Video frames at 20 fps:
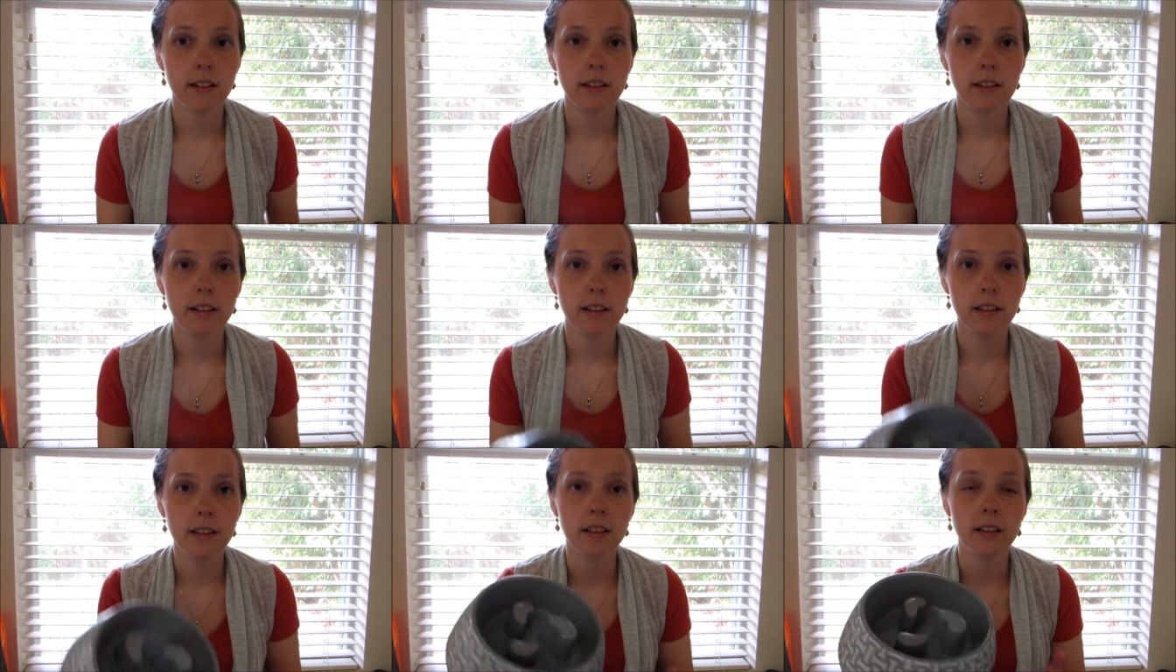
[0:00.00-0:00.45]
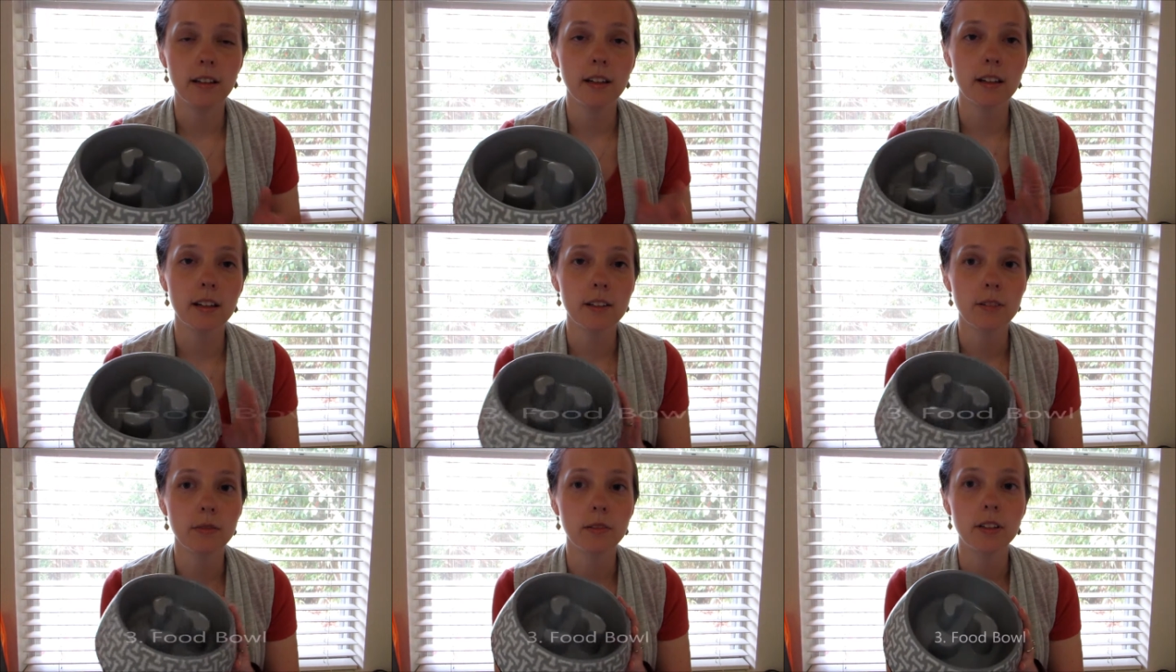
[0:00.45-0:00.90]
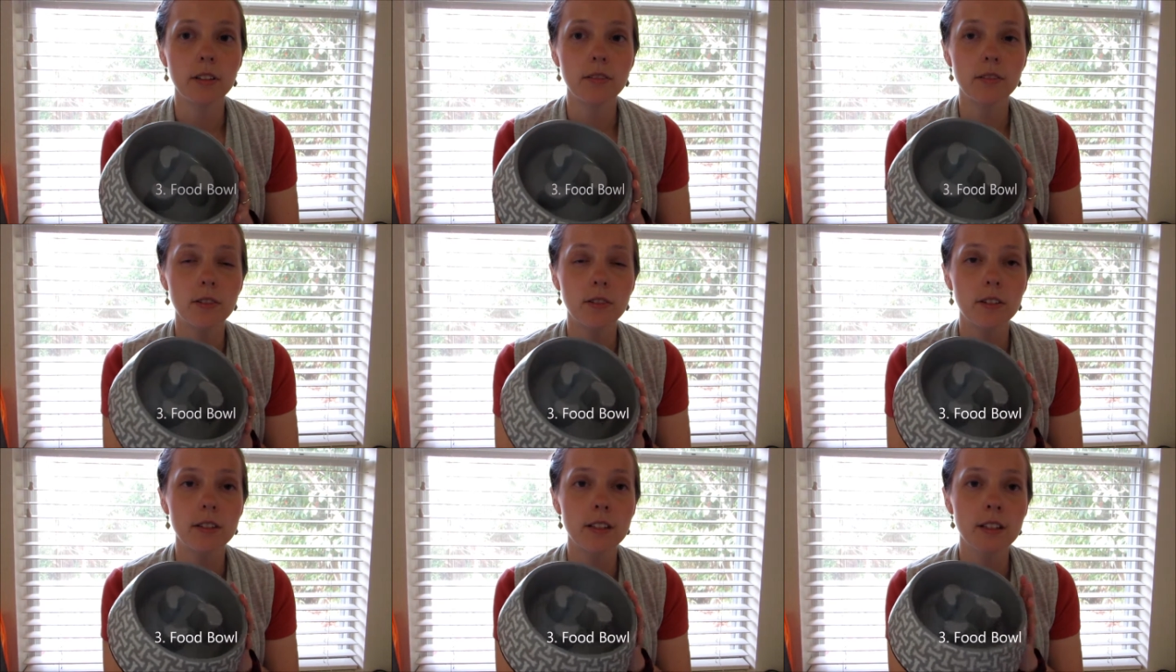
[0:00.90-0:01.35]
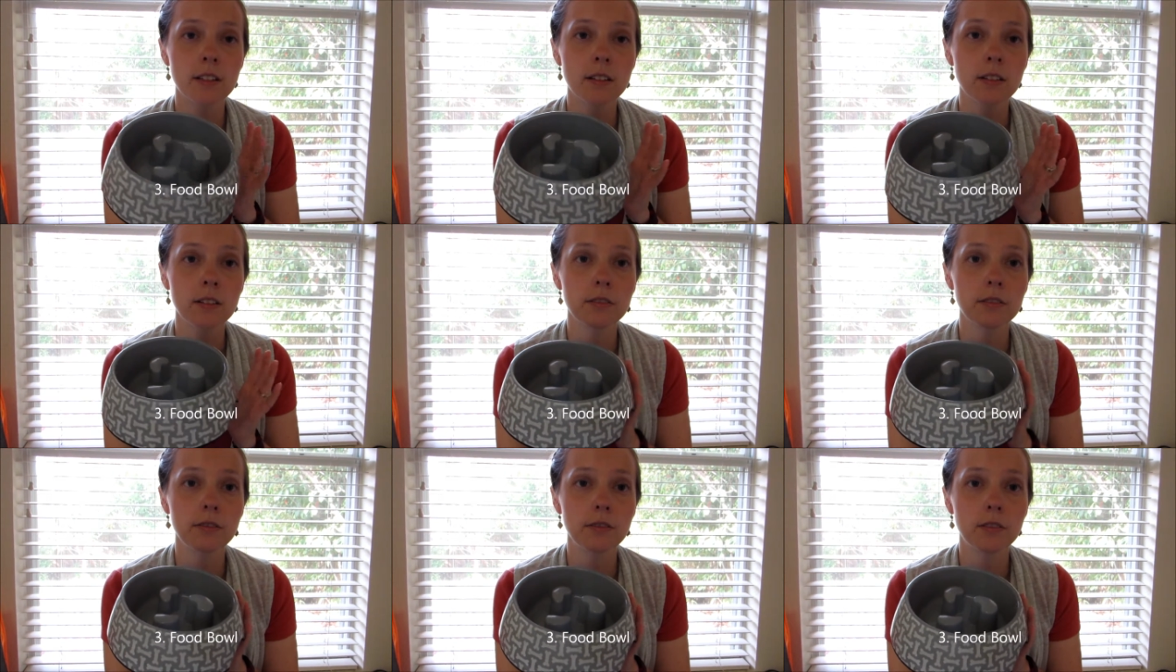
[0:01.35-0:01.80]
And then the next one, of course, is
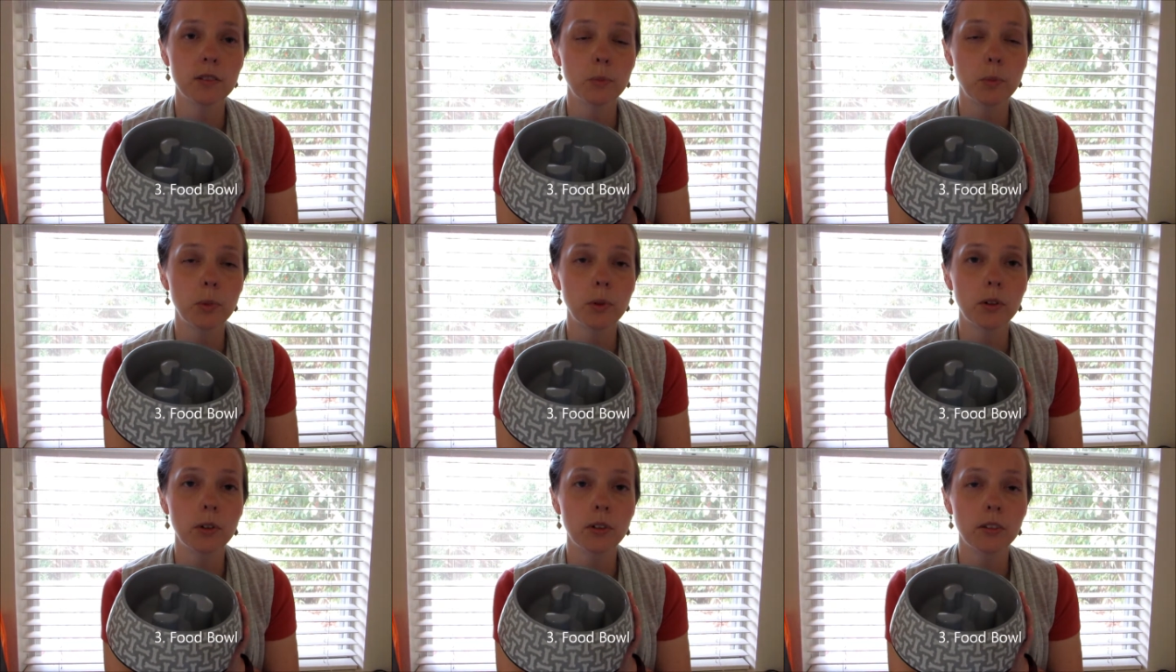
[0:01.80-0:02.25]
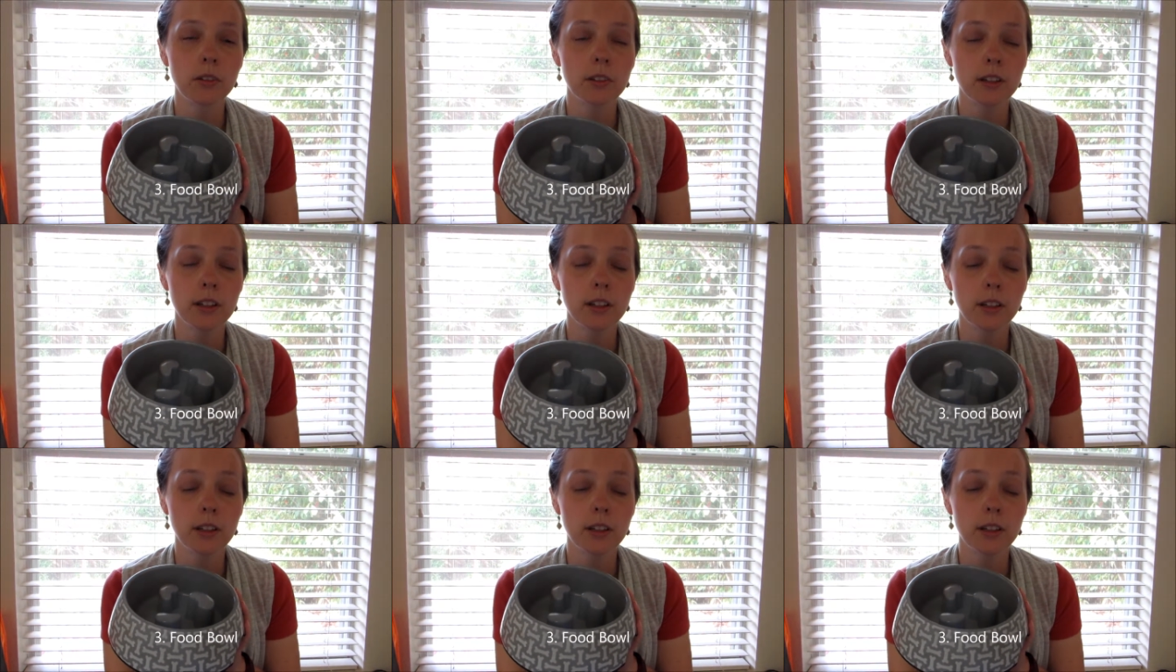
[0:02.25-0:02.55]
her food bowl.